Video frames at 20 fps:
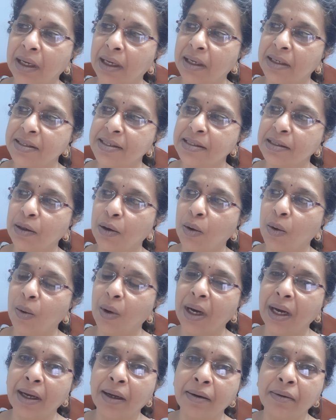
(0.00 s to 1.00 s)

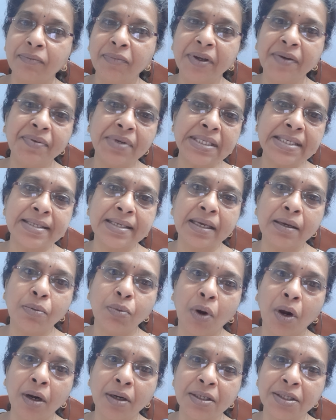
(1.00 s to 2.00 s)
So we will see
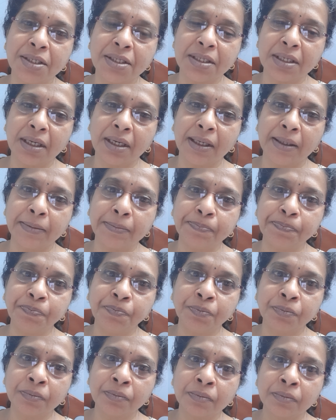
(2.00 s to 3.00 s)

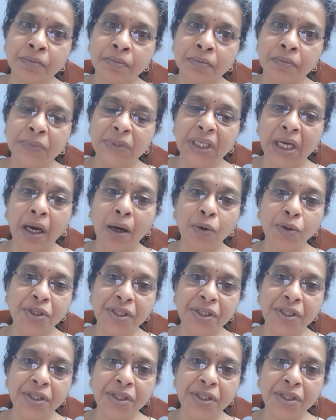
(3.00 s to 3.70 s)
how